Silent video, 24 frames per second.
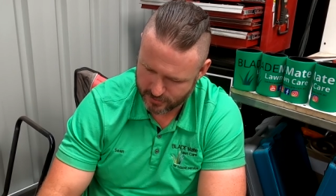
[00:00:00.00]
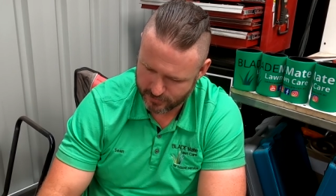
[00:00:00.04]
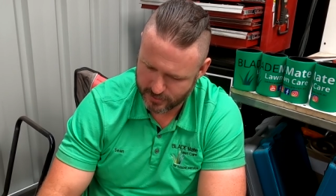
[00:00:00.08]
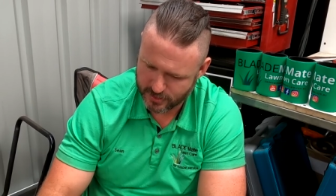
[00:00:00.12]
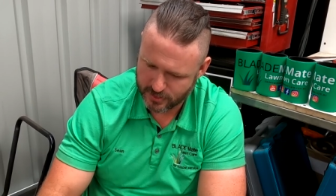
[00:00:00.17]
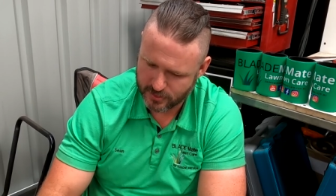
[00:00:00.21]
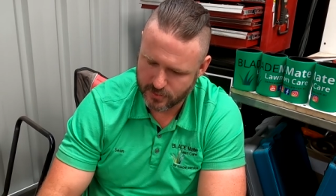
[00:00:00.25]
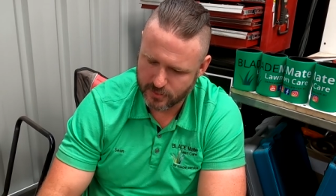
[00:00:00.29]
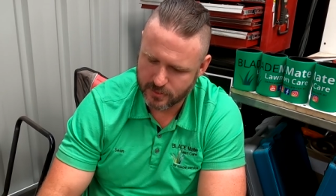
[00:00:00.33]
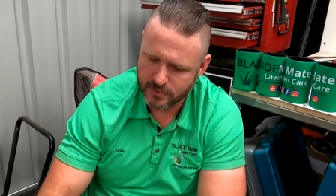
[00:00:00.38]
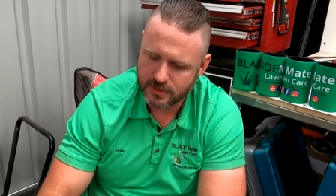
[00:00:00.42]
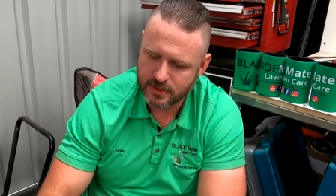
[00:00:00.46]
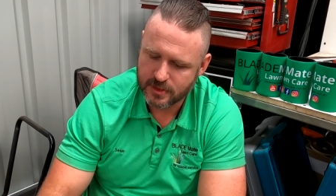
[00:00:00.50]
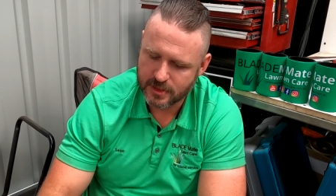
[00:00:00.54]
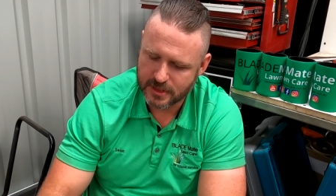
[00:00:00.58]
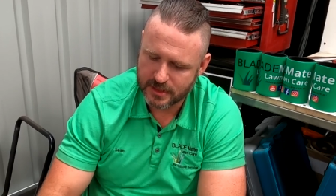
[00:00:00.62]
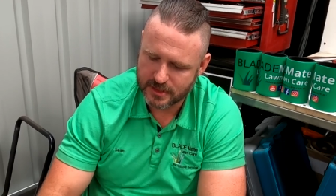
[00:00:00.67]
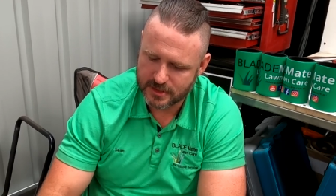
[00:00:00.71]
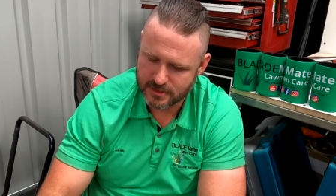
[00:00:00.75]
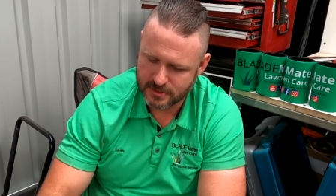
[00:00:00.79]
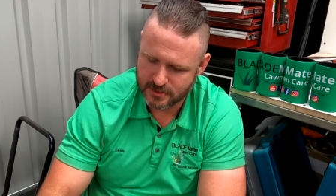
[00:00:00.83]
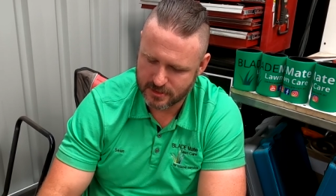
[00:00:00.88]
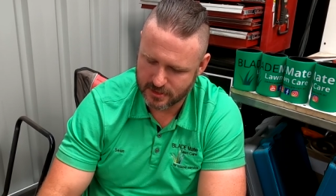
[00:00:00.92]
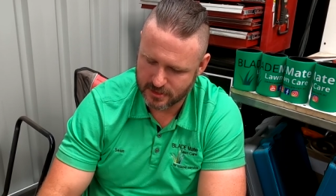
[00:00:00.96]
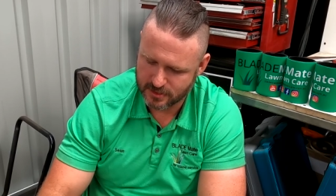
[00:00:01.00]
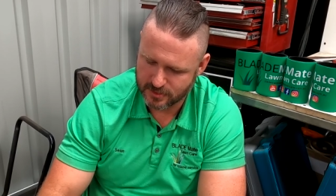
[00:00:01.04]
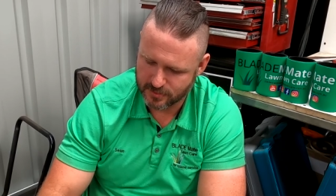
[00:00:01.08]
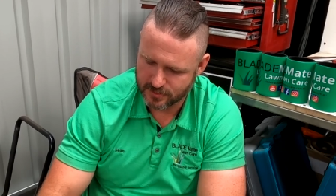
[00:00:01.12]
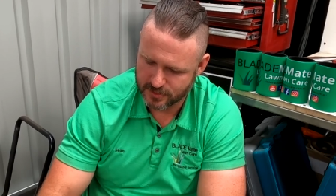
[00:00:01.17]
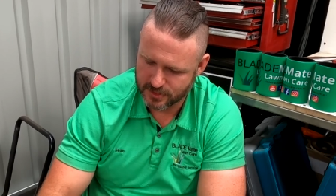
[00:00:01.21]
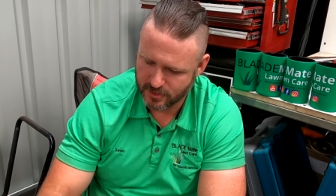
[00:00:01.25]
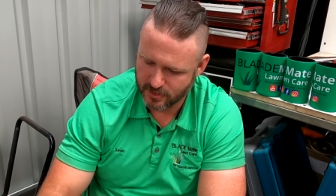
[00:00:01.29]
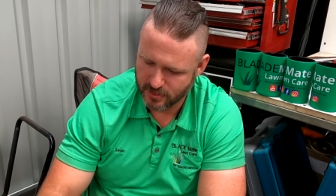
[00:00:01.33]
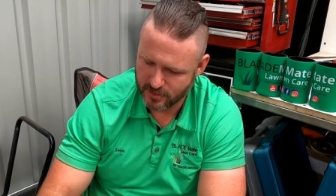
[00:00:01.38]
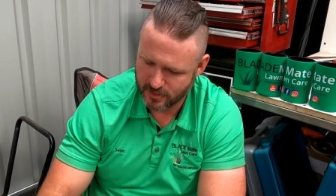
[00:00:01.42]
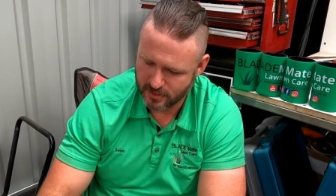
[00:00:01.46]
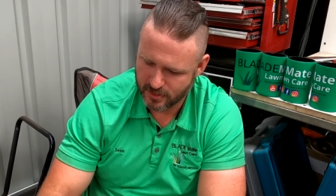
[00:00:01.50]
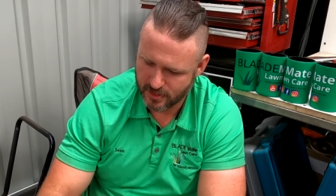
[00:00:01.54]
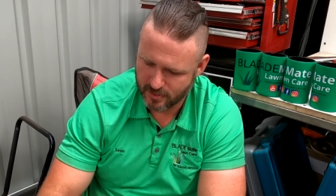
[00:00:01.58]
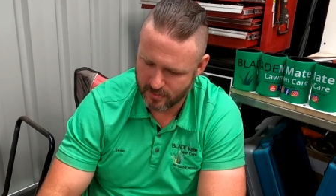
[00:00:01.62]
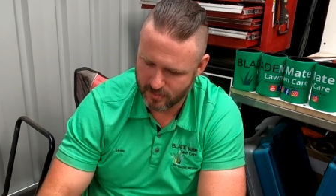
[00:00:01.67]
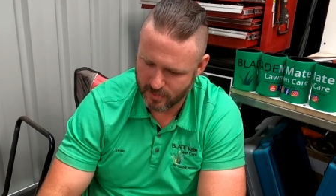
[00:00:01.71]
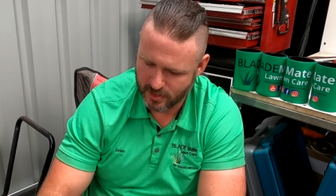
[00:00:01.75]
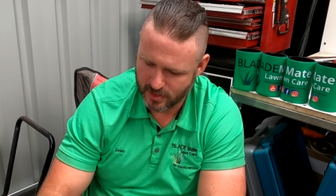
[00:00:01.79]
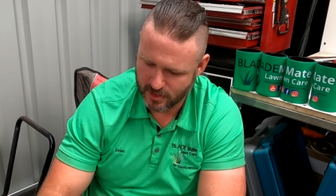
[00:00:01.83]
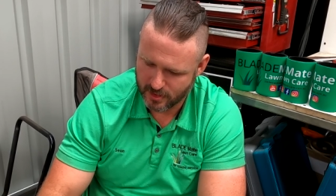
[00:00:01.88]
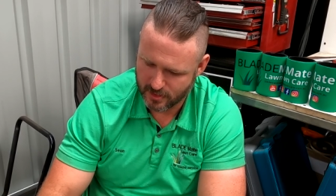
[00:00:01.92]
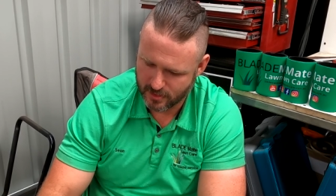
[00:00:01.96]
doing good deeds is returned to
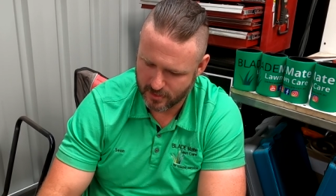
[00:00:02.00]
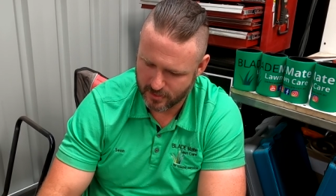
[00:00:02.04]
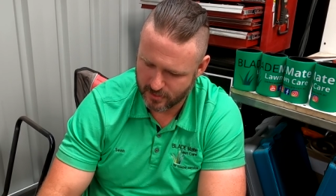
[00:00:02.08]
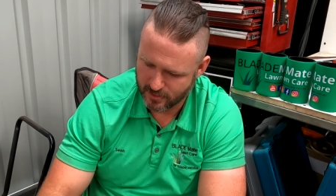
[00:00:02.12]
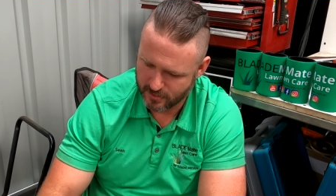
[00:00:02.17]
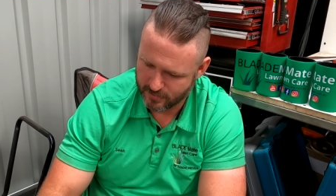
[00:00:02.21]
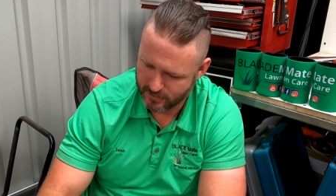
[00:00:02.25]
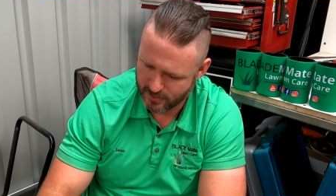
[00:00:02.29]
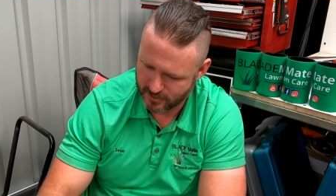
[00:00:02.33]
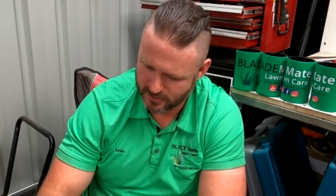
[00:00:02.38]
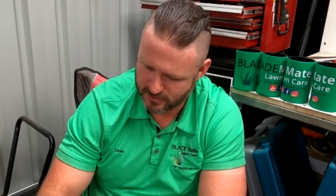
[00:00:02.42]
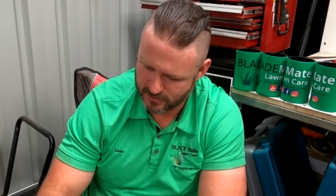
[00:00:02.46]
them. And I'm